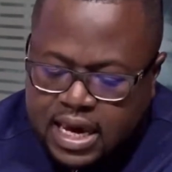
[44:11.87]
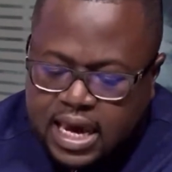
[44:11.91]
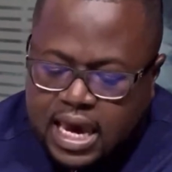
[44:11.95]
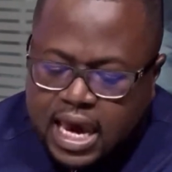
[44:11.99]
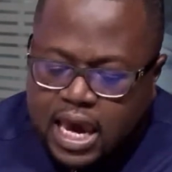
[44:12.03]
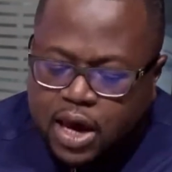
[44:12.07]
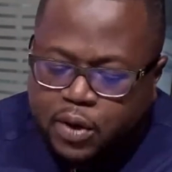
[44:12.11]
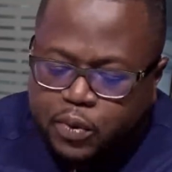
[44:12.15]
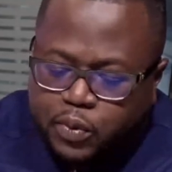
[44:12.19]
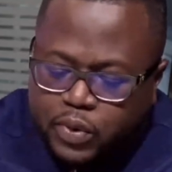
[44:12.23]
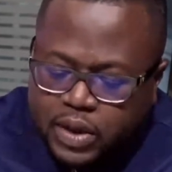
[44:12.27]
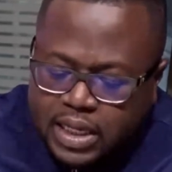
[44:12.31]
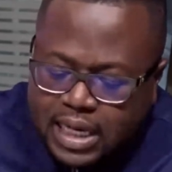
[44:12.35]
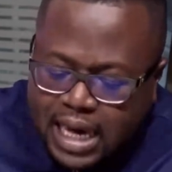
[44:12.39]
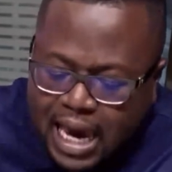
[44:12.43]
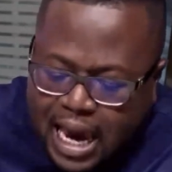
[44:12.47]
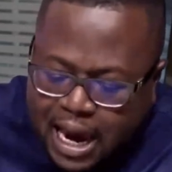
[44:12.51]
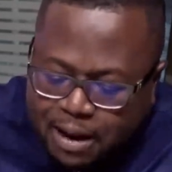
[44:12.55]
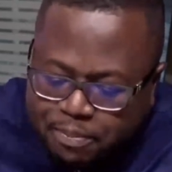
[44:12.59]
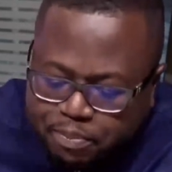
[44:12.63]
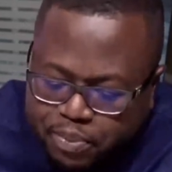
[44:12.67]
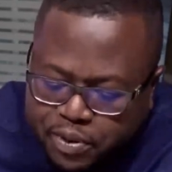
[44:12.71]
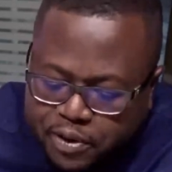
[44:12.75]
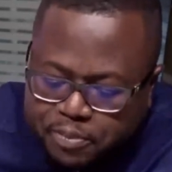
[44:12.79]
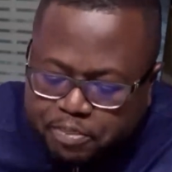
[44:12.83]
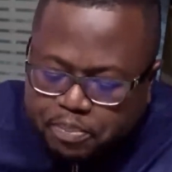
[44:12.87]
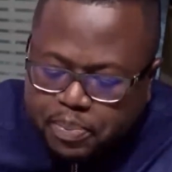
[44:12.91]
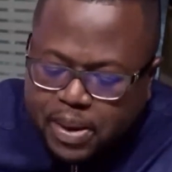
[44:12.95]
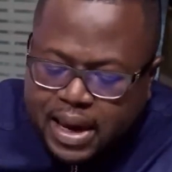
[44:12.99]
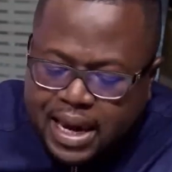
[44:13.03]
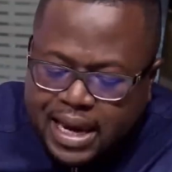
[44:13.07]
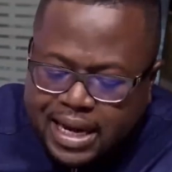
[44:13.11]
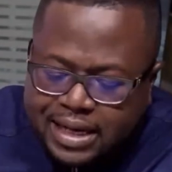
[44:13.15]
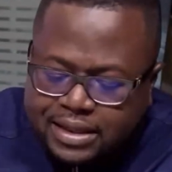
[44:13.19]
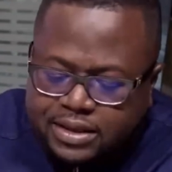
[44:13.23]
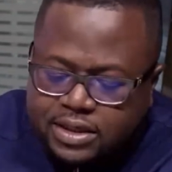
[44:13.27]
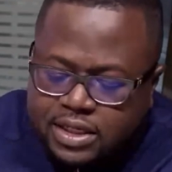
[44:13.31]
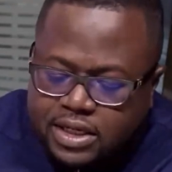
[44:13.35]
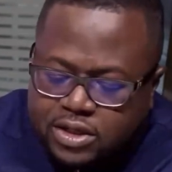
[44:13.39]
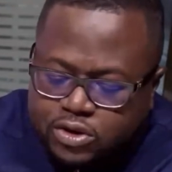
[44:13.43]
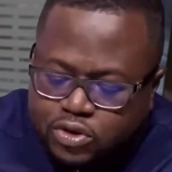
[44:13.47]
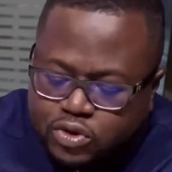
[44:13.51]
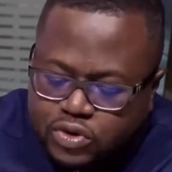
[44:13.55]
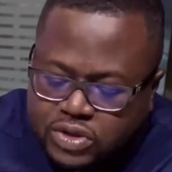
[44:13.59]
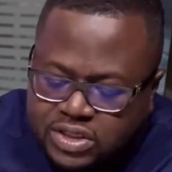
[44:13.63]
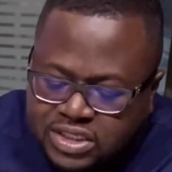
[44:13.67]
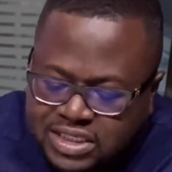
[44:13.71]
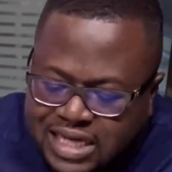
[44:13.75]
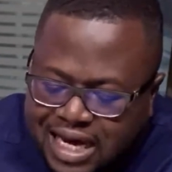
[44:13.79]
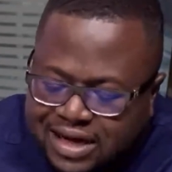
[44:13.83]
and we are prepared
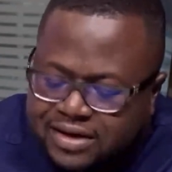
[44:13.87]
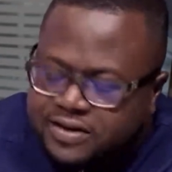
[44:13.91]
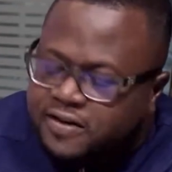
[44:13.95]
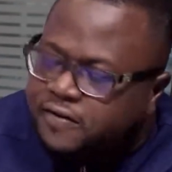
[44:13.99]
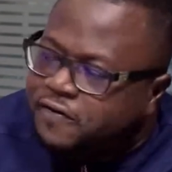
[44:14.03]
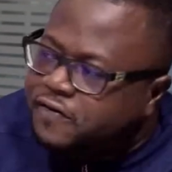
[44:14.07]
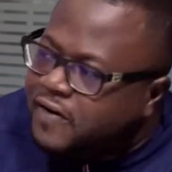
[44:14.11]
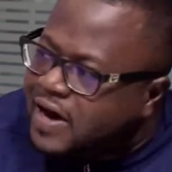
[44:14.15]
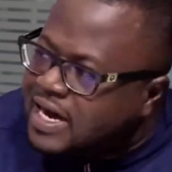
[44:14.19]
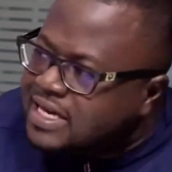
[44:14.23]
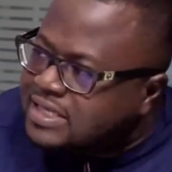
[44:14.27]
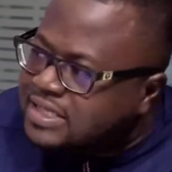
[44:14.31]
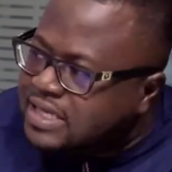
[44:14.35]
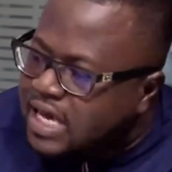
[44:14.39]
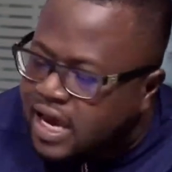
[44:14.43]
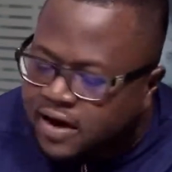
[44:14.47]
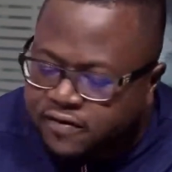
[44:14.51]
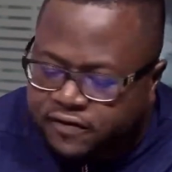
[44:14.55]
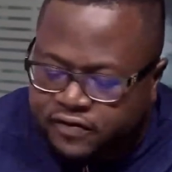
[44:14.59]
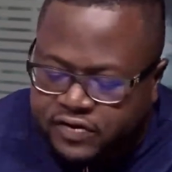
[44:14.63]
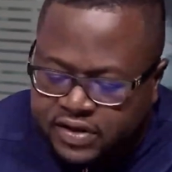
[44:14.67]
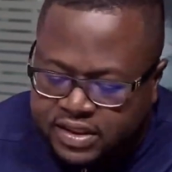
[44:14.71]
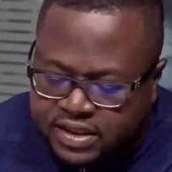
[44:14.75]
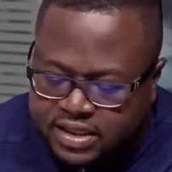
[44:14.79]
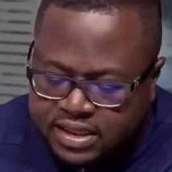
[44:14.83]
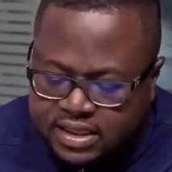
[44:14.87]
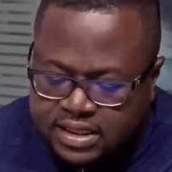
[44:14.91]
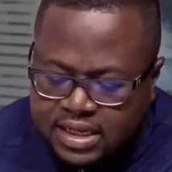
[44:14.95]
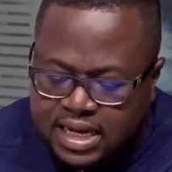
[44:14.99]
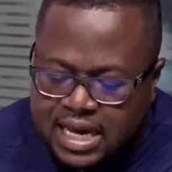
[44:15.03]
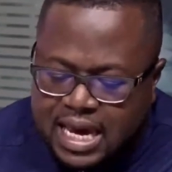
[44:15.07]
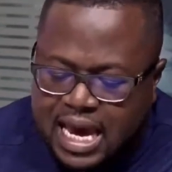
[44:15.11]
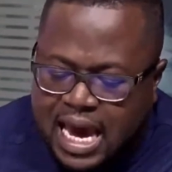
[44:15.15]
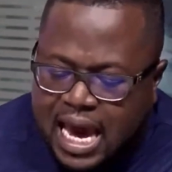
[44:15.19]
to sacrifice everything.